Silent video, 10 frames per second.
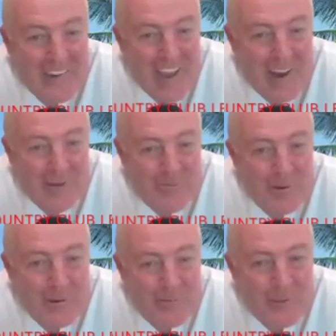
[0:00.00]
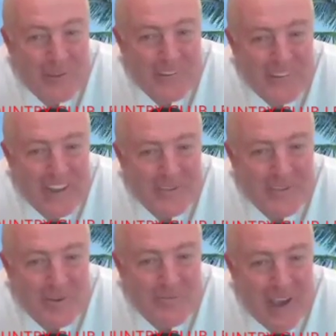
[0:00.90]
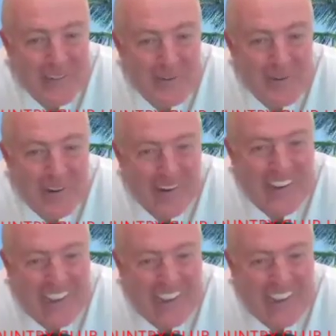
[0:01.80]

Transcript: now, and I'm already feeling I should go back to work.